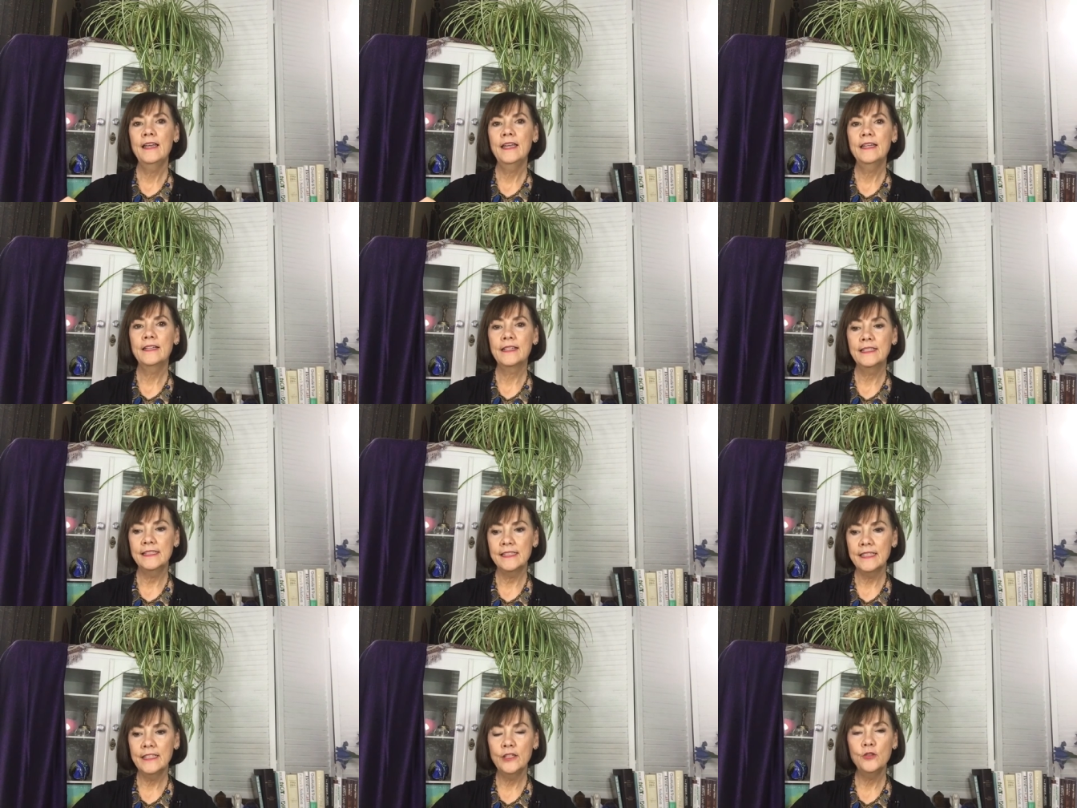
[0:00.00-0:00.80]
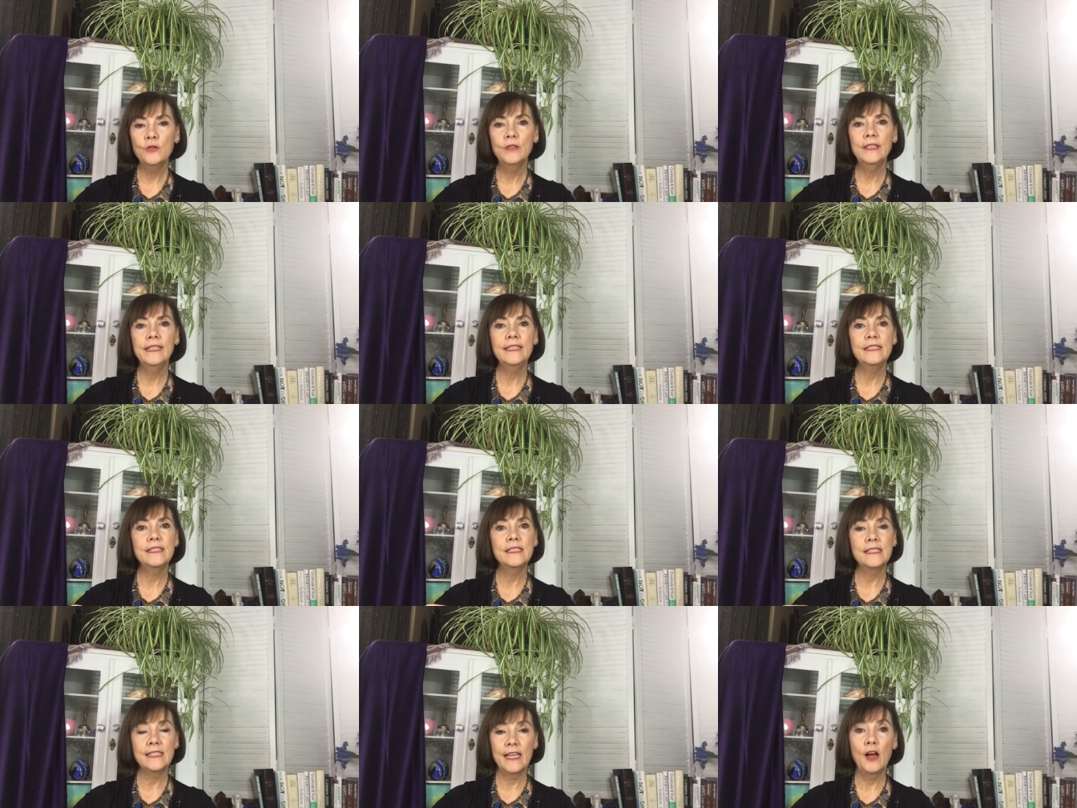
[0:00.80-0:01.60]
and continuing
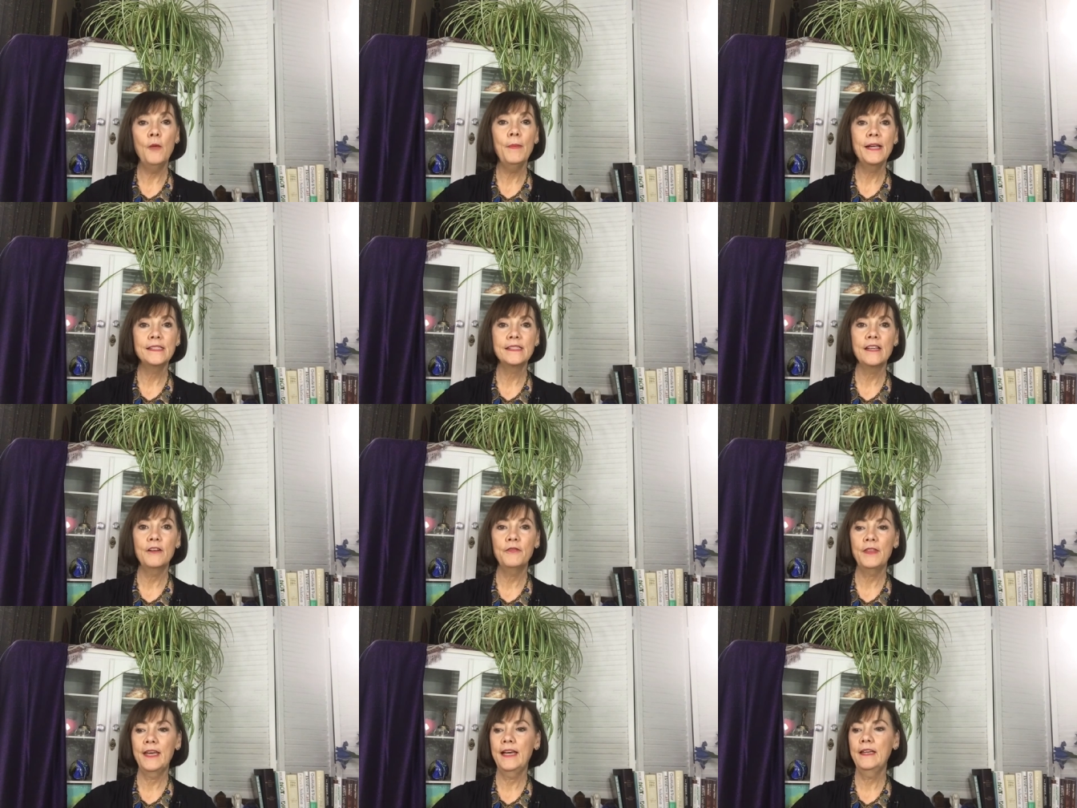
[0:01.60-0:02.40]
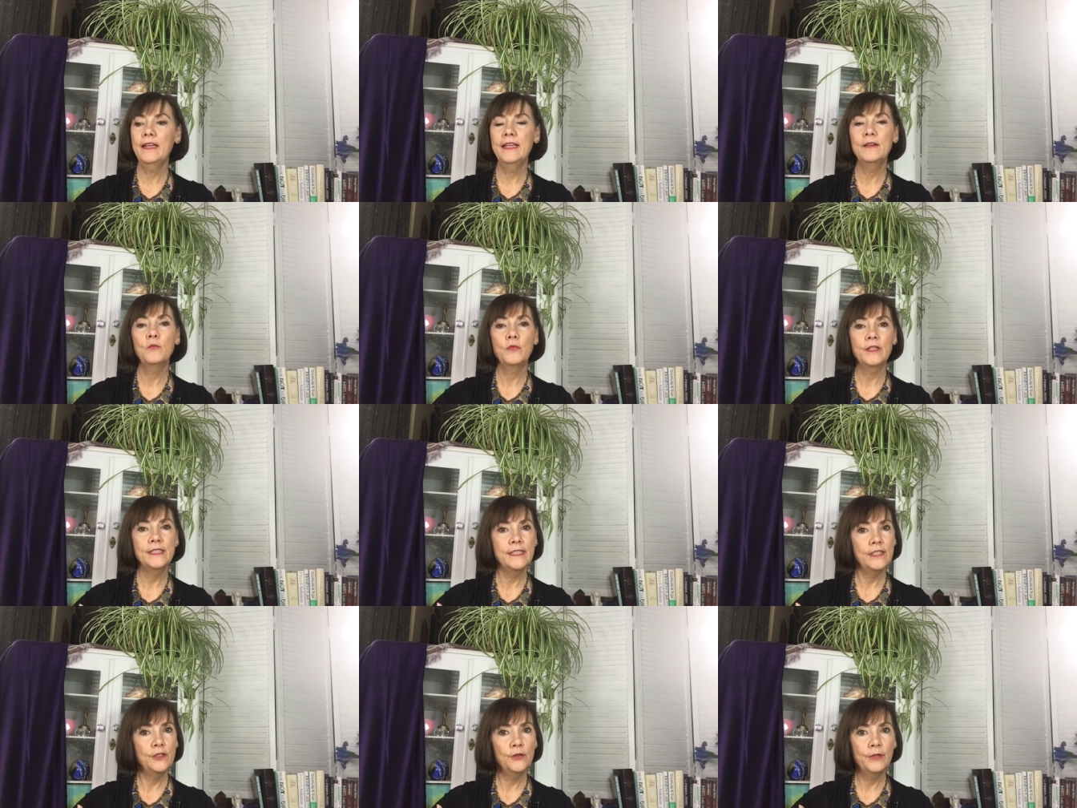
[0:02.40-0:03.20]
to tell myself that and
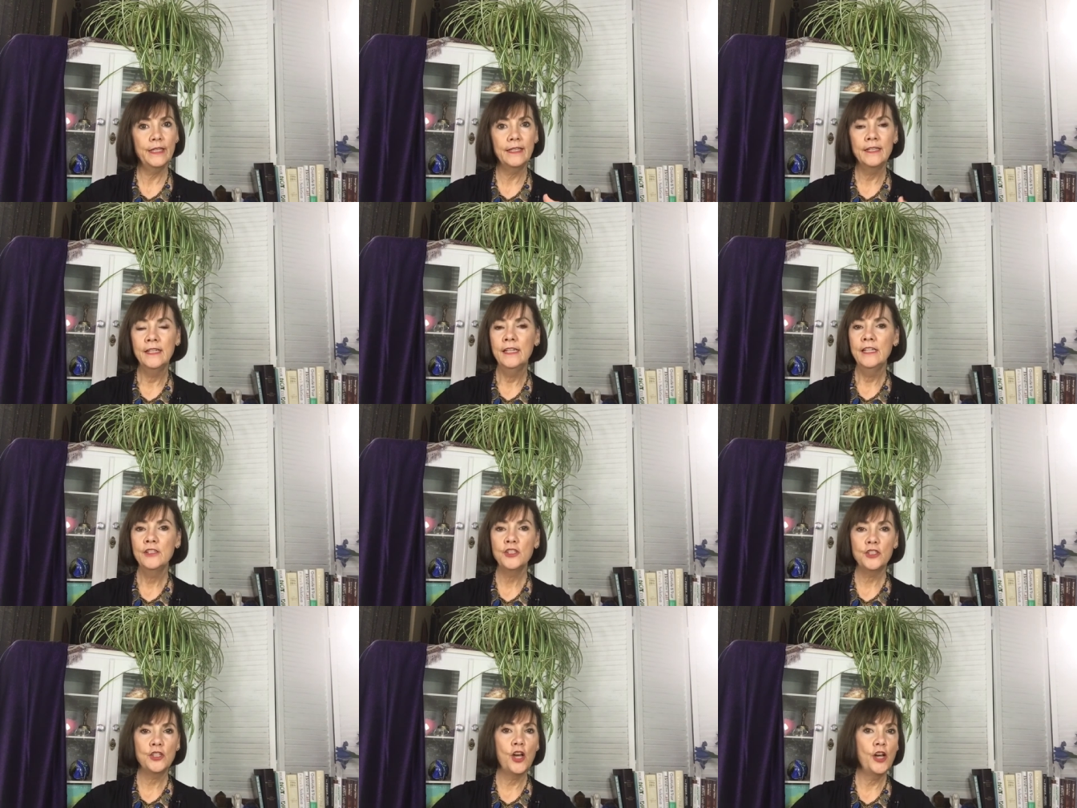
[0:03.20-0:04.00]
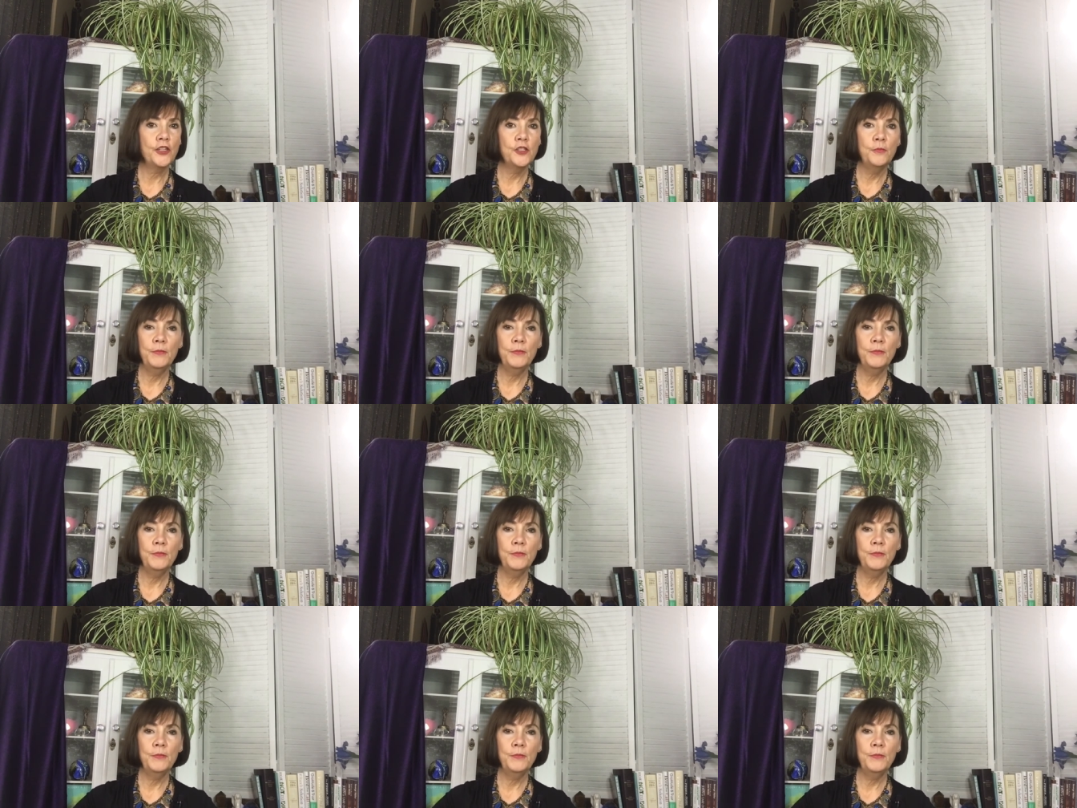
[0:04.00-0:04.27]
continuing to talk to